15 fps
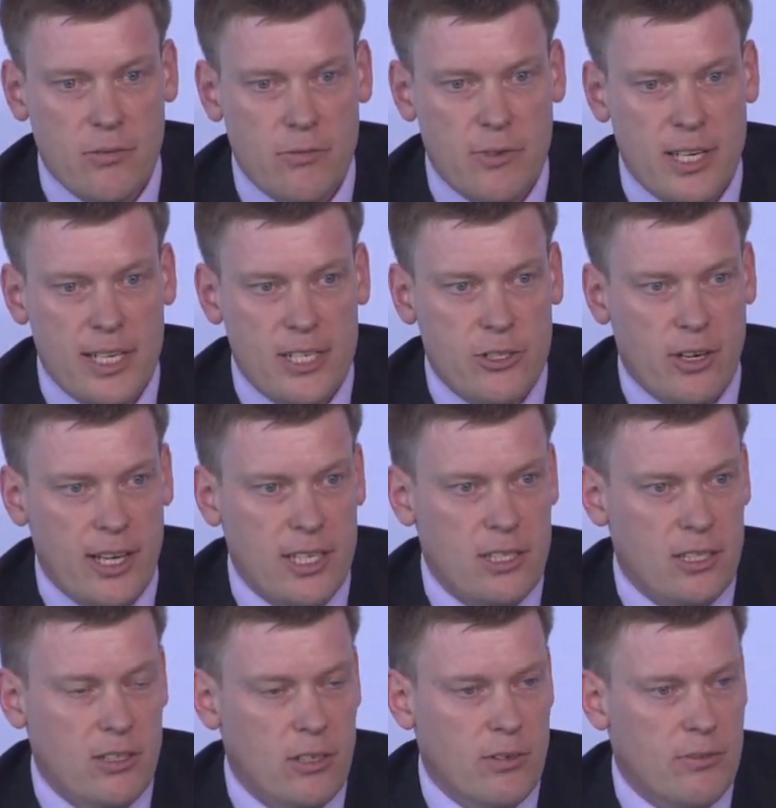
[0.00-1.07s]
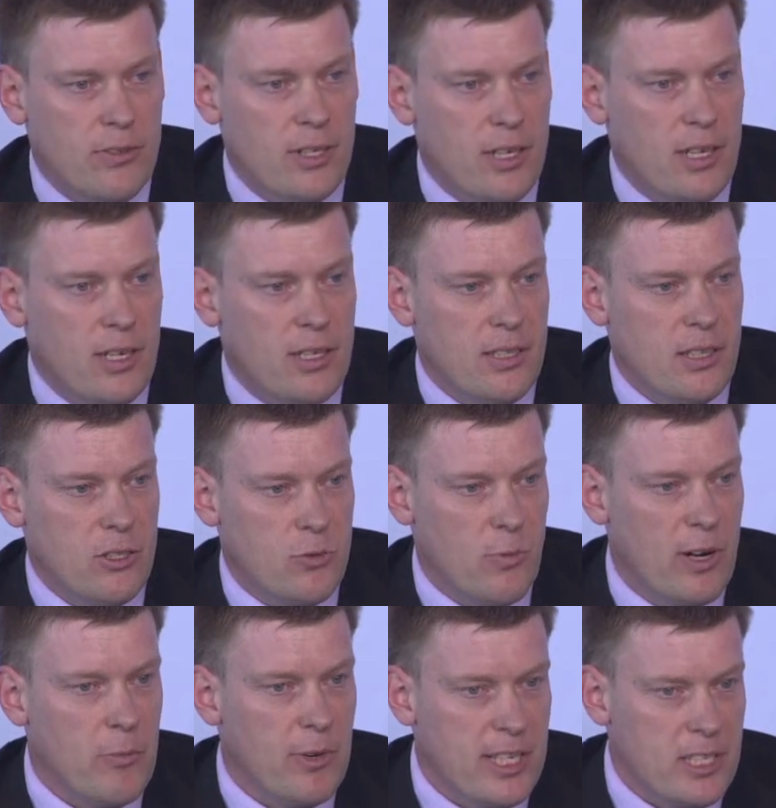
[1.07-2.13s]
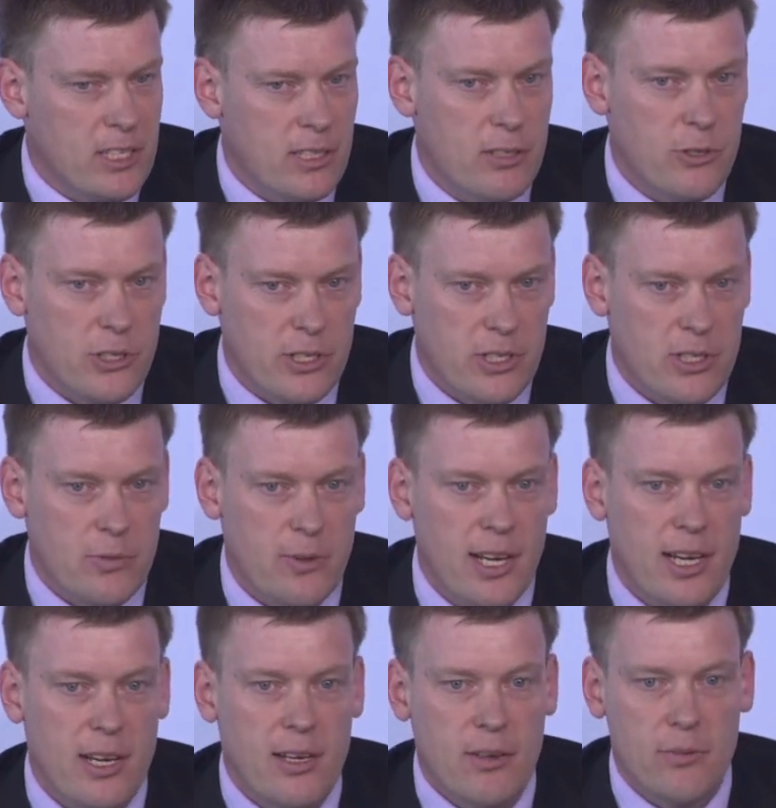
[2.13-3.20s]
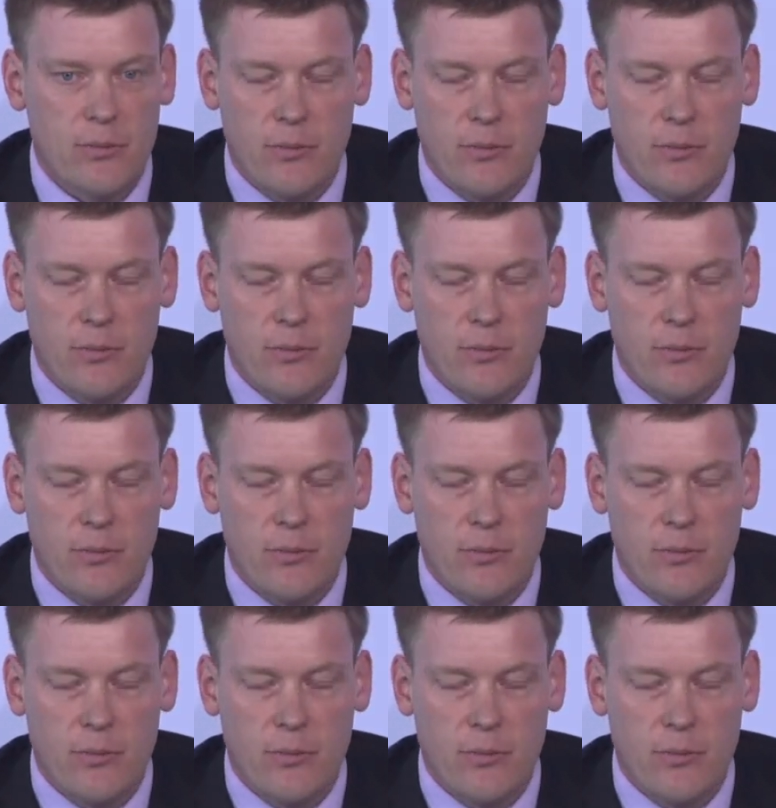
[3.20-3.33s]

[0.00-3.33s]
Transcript: really trying to look for those win-win solutions where